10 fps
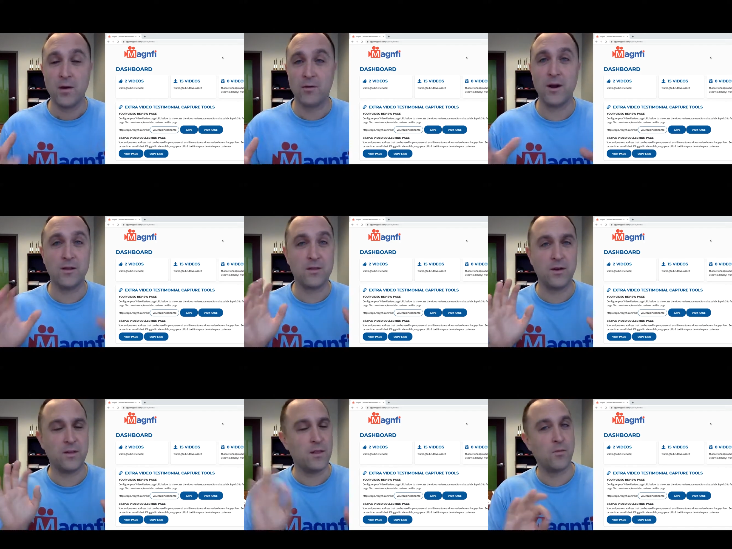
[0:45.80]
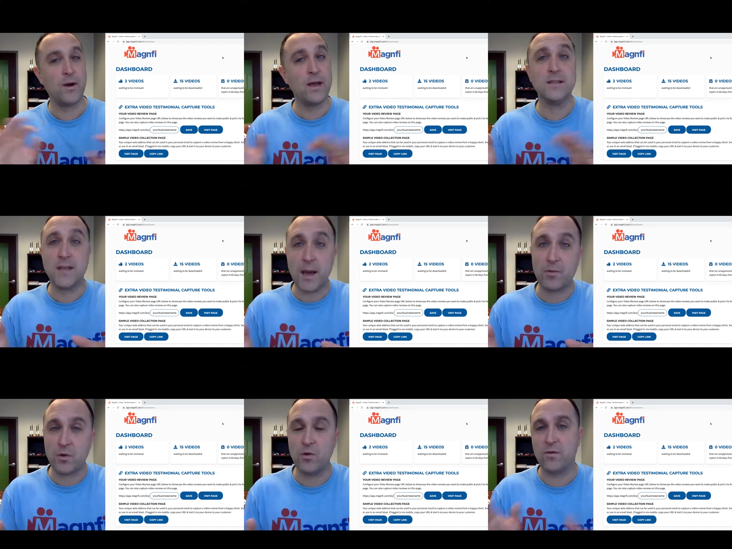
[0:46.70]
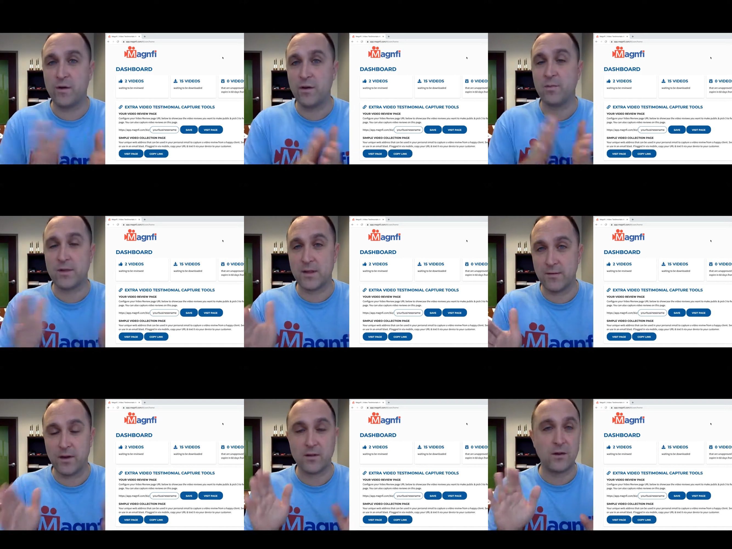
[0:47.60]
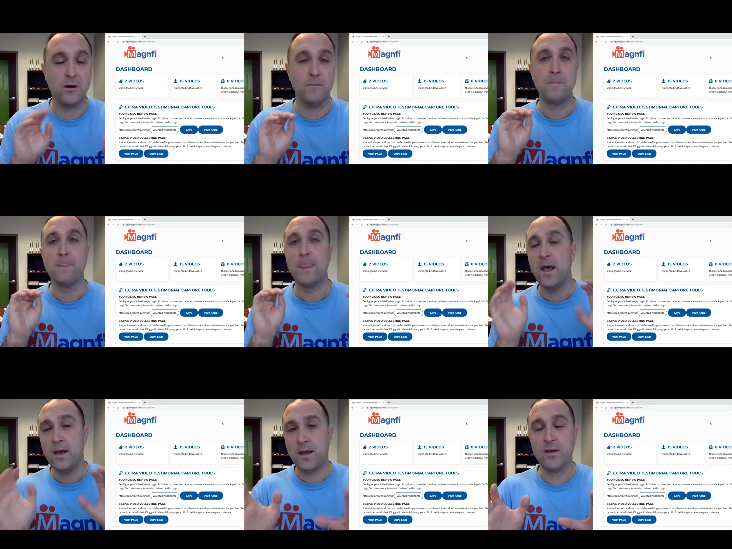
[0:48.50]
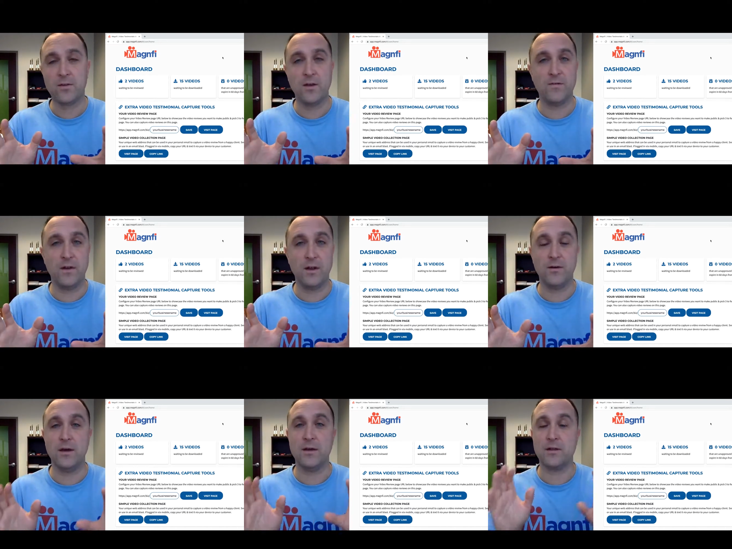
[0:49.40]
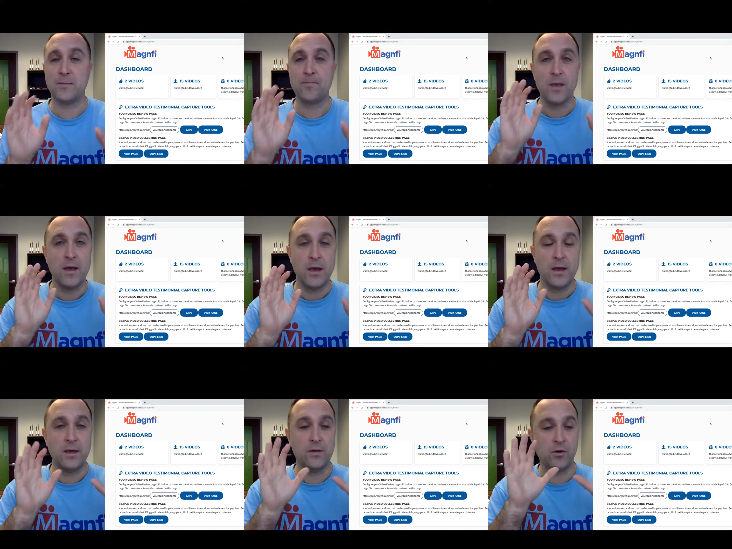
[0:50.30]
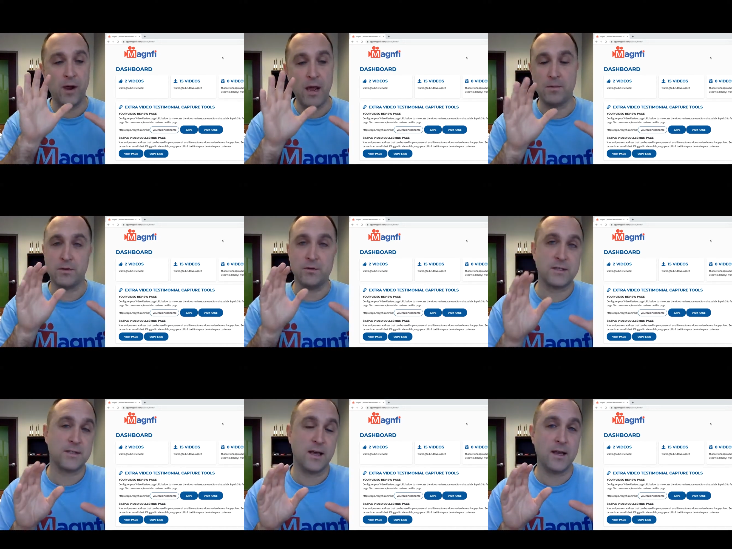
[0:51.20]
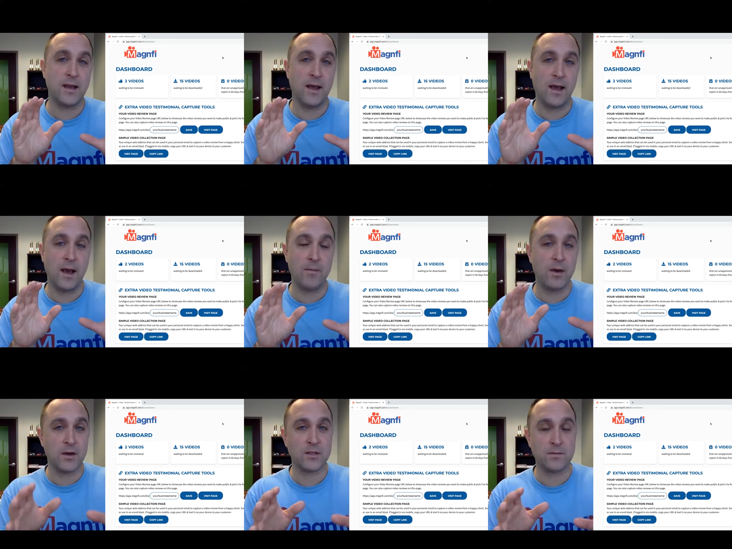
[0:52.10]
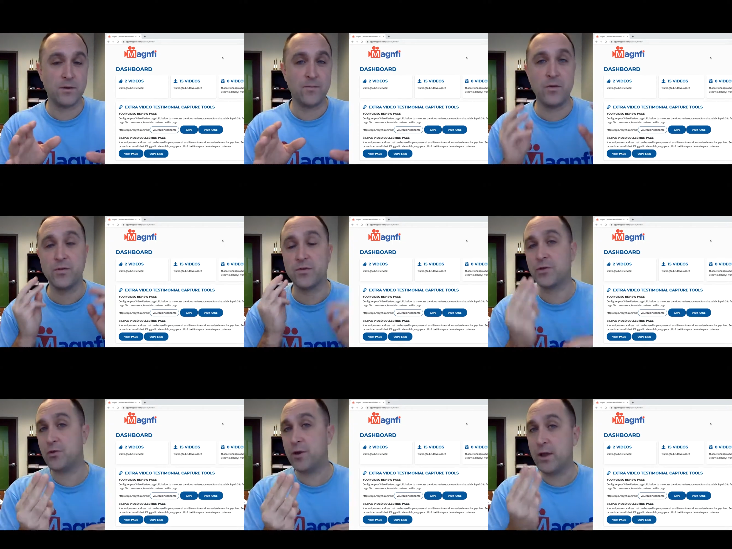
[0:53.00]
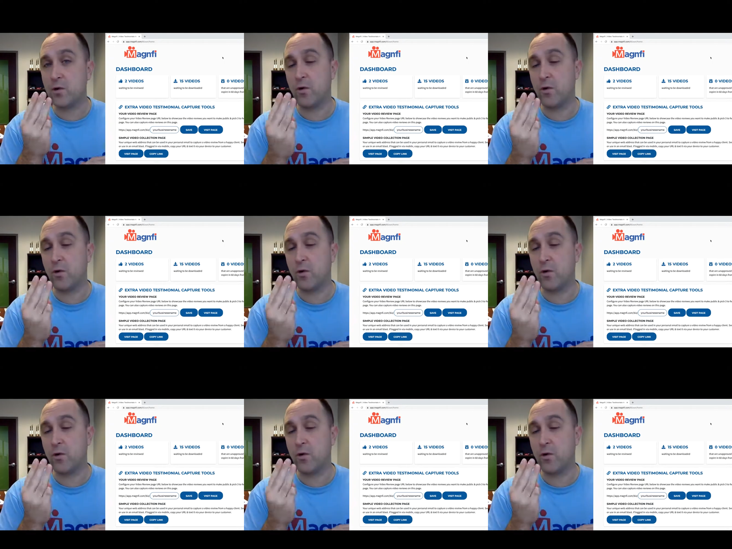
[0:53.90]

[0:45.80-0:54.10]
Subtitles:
right? So it's a little more in-depth too, it's very specific. So case study video is you're able to send a happy customer three